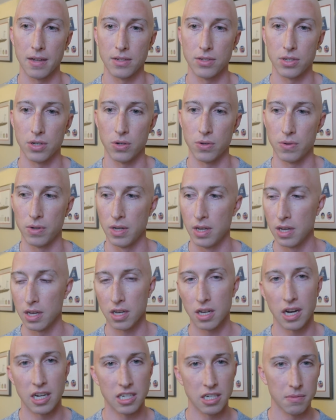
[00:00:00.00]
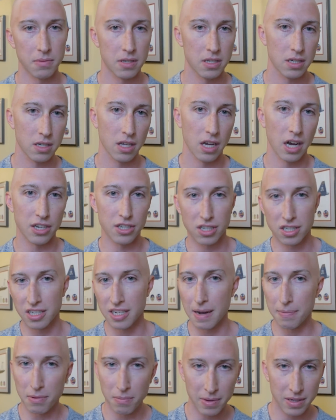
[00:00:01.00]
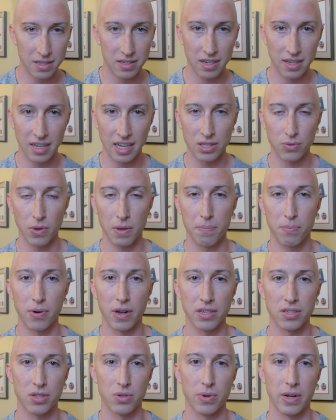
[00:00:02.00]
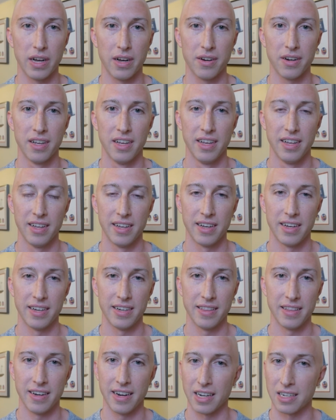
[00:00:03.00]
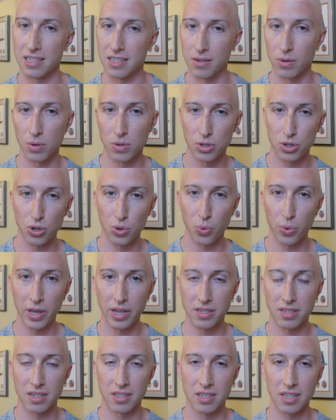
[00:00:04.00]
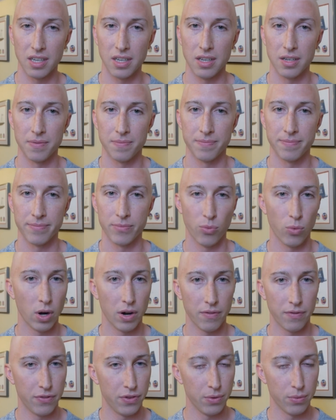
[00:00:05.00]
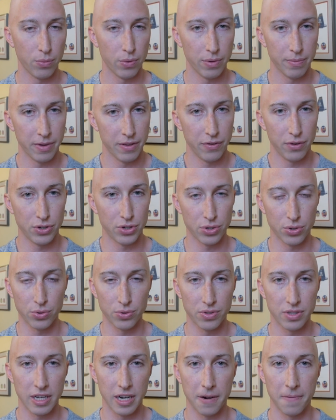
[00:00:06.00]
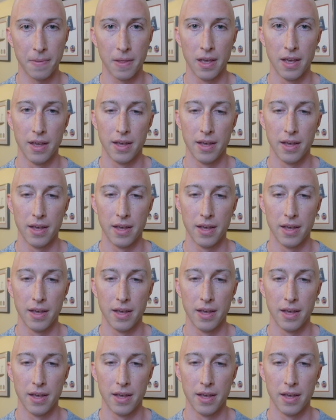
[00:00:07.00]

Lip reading: So cautiously optimistic as we press throughout the next 2 weeks to see what my future holds there.